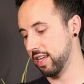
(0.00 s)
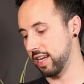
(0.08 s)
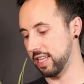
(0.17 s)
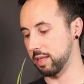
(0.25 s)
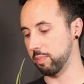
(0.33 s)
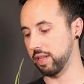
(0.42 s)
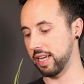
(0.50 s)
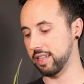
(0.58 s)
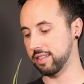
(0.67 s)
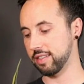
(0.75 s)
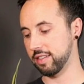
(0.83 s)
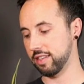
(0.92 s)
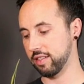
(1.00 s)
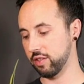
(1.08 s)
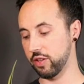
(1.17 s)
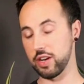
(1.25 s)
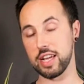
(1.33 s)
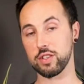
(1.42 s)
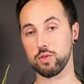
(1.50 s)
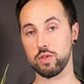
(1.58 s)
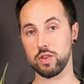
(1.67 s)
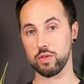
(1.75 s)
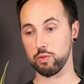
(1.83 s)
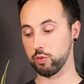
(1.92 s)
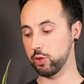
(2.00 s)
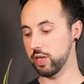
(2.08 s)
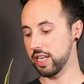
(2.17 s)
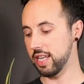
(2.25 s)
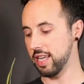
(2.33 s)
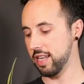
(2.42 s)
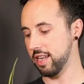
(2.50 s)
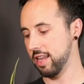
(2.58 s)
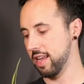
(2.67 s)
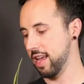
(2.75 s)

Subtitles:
get the plants so they're nice and rooted in,